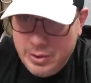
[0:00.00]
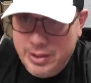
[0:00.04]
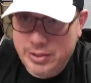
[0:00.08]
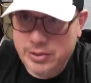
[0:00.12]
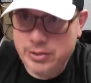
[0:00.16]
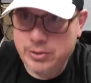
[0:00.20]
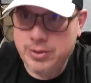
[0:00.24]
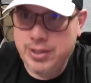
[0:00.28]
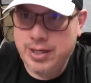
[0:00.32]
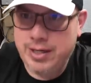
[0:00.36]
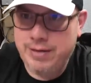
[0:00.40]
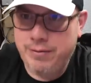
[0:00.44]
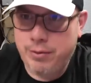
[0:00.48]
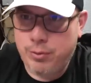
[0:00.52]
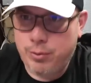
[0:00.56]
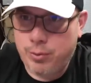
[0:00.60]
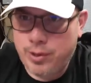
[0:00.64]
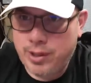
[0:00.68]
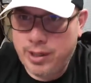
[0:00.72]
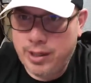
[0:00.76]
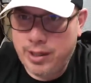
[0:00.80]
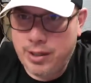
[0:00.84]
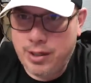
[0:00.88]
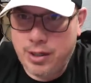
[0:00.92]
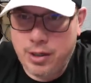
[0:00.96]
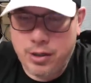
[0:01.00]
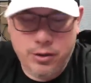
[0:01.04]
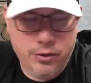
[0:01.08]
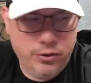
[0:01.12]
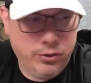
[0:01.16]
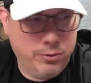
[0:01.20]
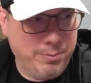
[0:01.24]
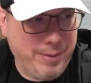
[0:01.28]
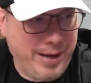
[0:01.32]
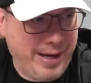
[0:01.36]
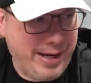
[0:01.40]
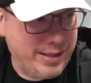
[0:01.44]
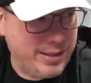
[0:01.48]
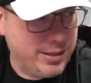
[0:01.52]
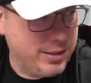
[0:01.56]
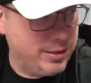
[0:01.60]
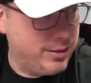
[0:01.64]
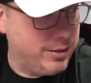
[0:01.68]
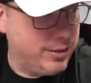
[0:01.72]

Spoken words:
I do have a rare earth magnet,